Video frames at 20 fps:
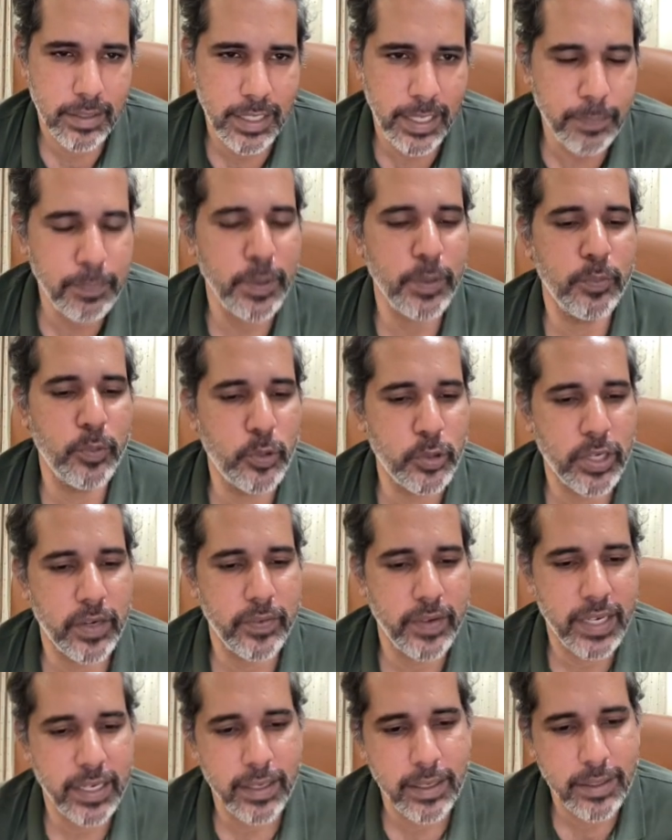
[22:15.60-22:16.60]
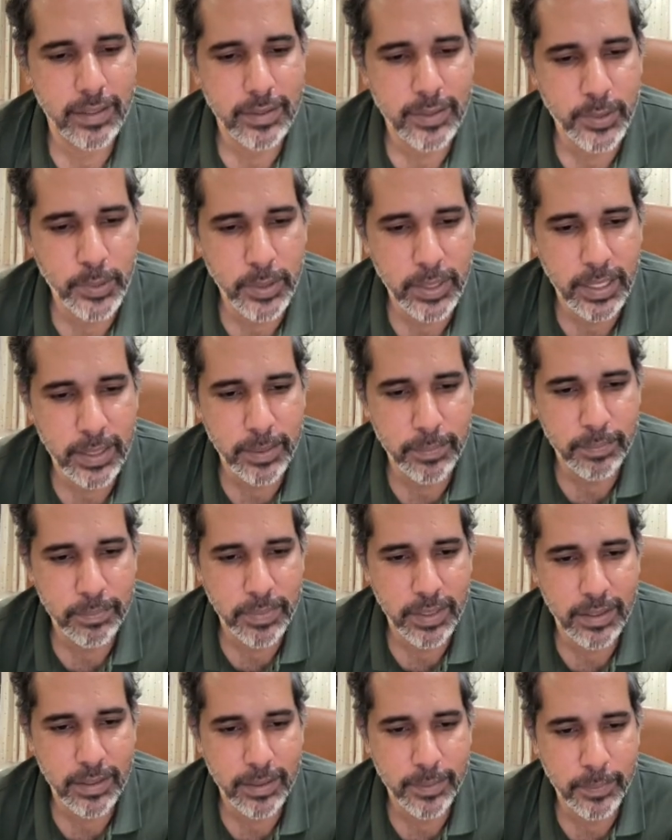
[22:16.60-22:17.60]
keep me motivated to keep
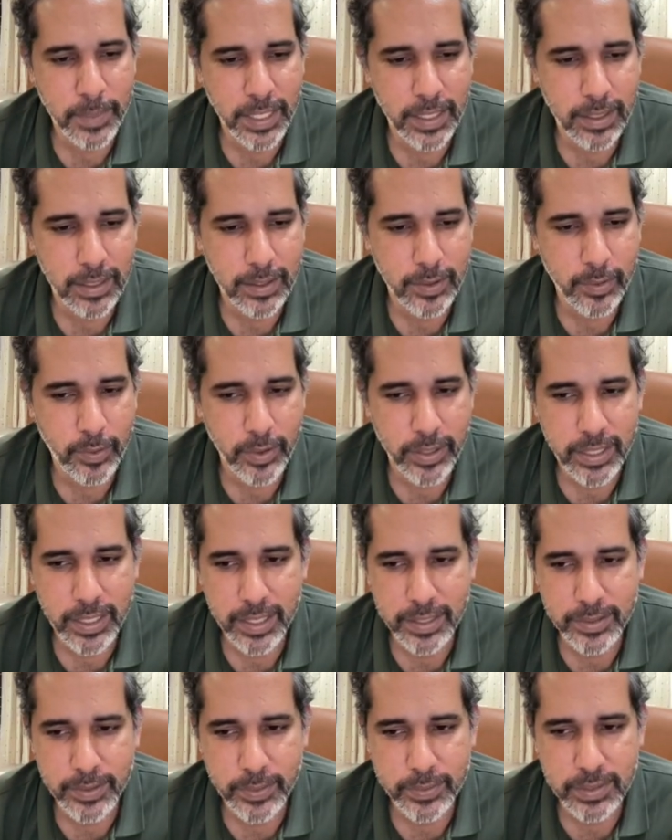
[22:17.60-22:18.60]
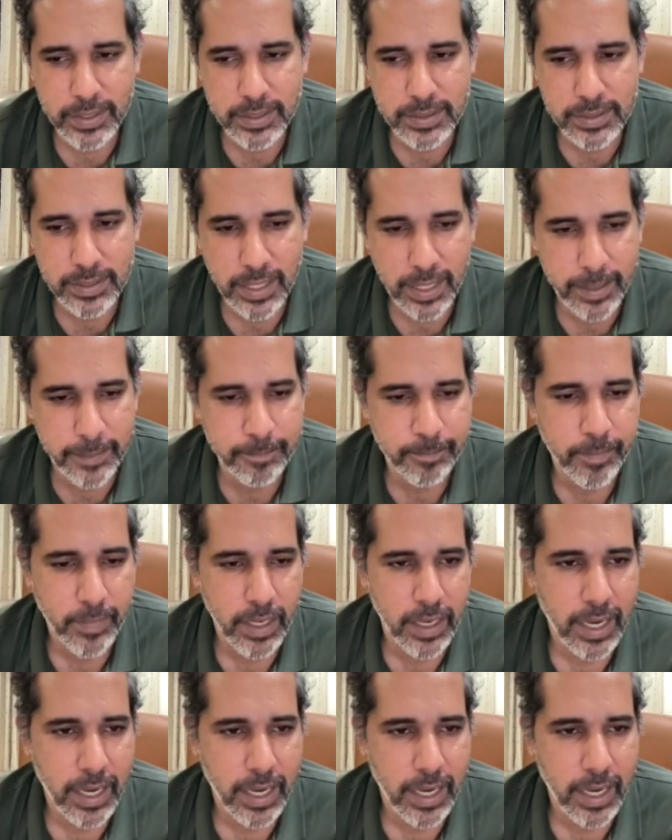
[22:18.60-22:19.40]
making content on this game.